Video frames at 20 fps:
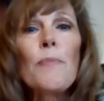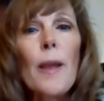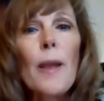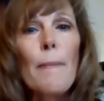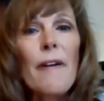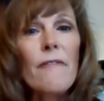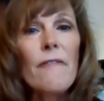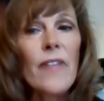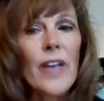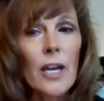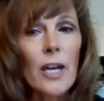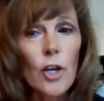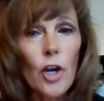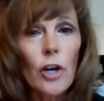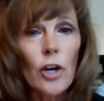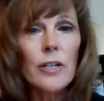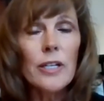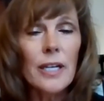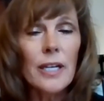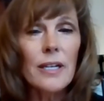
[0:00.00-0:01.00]
But
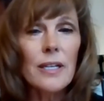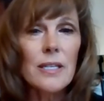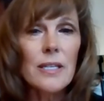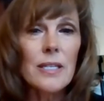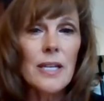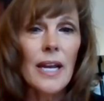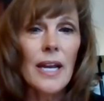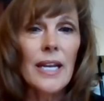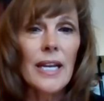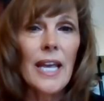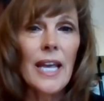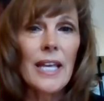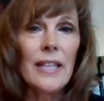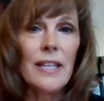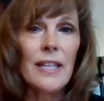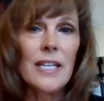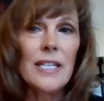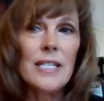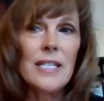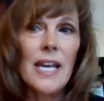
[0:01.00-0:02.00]
Vanguard did a study and
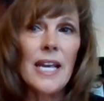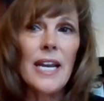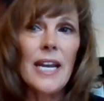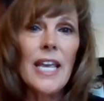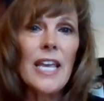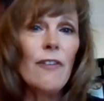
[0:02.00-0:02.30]
they said,